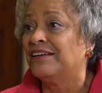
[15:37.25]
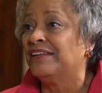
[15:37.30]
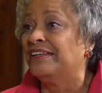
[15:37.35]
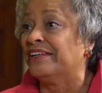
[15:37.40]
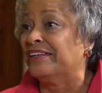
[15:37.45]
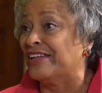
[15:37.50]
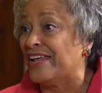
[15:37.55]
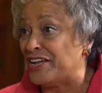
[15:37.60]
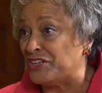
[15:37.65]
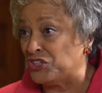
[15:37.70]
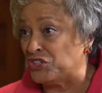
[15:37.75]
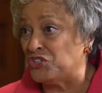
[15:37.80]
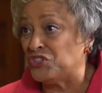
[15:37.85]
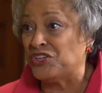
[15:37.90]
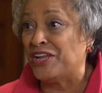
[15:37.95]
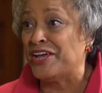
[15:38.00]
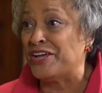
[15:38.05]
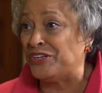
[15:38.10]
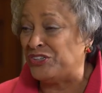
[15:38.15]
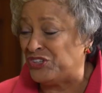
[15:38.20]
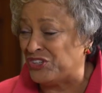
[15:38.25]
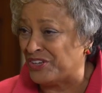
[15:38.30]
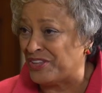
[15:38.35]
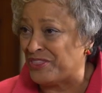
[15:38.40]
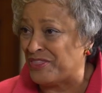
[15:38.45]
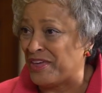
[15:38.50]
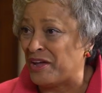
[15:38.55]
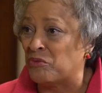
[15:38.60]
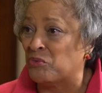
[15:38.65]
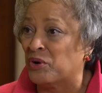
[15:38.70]

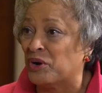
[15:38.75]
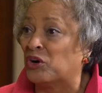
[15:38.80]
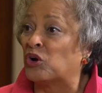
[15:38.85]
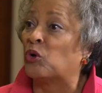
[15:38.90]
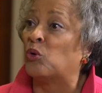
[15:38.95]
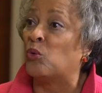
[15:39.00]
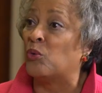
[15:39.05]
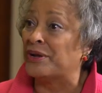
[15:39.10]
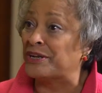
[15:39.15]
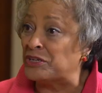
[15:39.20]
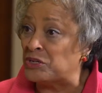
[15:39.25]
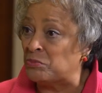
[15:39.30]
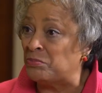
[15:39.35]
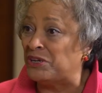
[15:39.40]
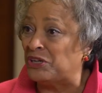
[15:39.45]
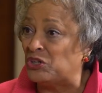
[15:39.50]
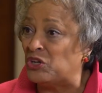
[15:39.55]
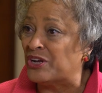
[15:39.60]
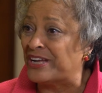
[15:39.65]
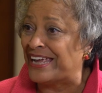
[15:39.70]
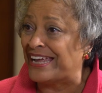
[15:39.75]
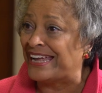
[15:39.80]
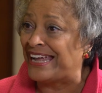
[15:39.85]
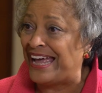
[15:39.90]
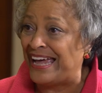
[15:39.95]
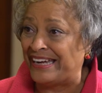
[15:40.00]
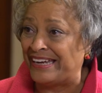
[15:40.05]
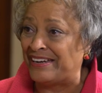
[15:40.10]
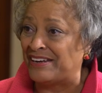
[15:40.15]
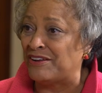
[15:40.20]
legislation that we're going to be looking
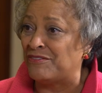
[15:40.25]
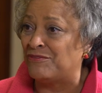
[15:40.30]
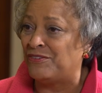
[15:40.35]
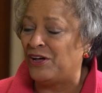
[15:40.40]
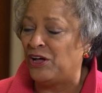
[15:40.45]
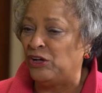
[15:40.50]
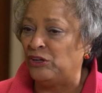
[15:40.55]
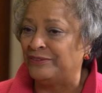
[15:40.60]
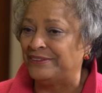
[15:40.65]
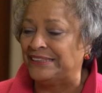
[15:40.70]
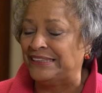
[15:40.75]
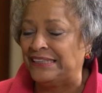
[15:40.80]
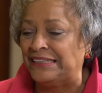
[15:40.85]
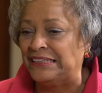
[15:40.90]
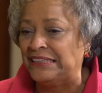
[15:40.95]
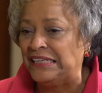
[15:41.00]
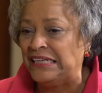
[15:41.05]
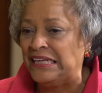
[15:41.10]
at and involved in,